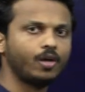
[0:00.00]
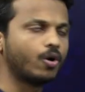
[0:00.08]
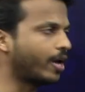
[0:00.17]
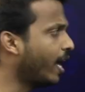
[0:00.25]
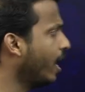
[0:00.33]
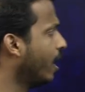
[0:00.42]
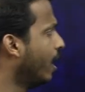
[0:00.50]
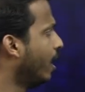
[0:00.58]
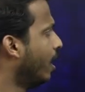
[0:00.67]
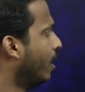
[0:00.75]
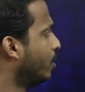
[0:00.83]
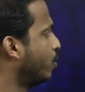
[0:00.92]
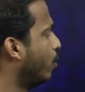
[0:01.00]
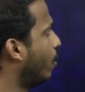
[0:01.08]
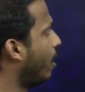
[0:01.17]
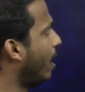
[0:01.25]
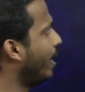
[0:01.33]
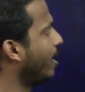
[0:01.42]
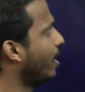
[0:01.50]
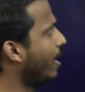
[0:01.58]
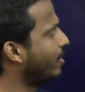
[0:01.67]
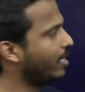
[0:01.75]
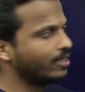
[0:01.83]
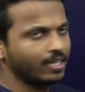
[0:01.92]
Okay, so
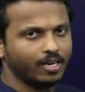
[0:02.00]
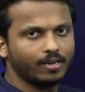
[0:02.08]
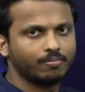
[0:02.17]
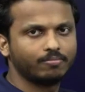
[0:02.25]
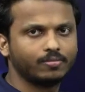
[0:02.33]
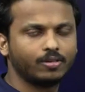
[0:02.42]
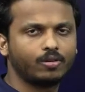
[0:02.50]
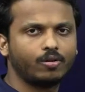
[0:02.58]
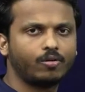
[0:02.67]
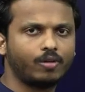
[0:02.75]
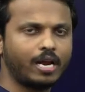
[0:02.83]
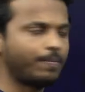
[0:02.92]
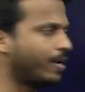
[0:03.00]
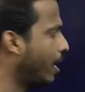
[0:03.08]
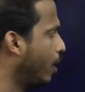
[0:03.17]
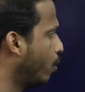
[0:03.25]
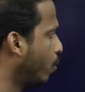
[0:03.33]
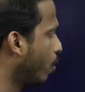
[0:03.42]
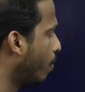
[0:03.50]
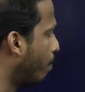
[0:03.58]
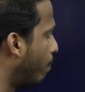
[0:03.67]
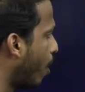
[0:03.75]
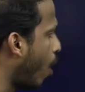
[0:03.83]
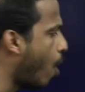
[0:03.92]
let me tell you,
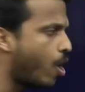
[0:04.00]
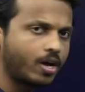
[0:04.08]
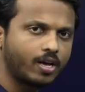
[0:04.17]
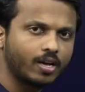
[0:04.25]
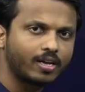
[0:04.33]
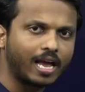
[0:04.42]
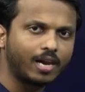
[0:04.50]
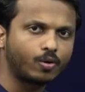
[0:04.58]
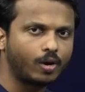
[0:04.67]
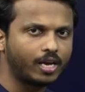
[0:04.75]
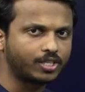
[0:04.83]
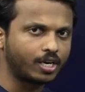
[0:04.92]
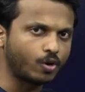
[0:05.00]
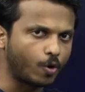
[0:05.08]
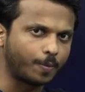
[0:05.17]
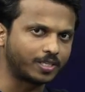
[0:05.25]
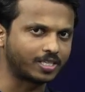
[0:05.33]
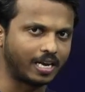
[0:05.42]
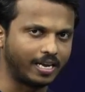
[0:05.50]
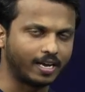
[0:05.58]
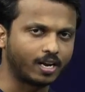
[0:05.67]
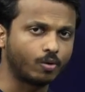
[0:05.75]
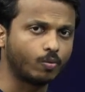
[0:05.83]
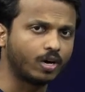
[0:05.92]
block calculation, hope it's
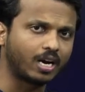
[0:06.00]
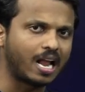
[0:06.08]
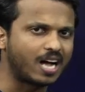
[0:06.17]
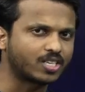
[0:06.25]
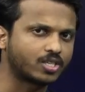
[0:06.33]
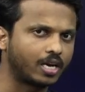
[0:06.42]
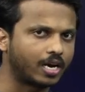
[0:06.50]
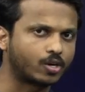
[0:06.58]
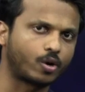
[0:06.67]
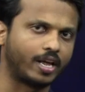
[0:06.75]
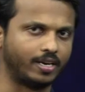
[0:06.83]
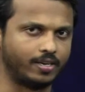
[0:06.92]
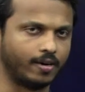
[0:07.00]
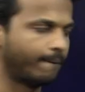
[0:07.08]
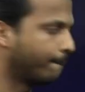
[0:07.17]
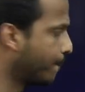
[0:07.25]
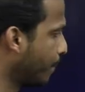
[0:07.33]
clear, where last electron entered.